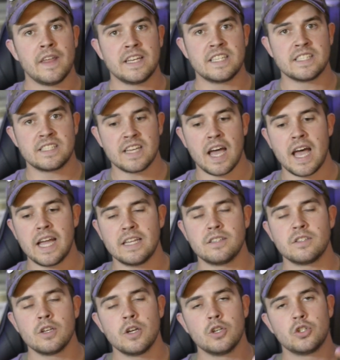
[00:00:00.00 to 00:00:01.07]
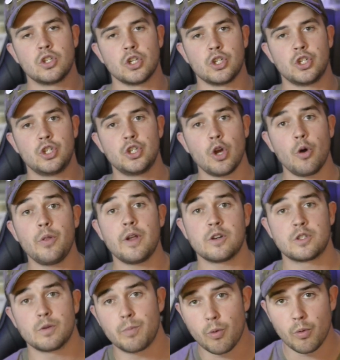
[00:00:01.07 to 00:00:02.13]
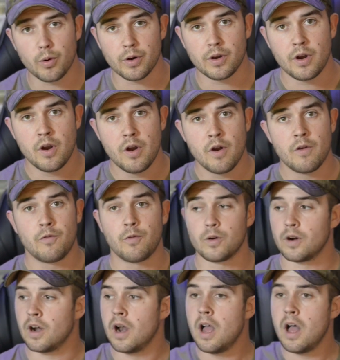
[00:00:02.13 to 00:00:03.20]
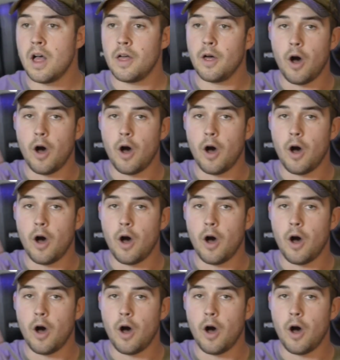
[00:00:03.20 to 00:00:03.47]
that decides to show their support for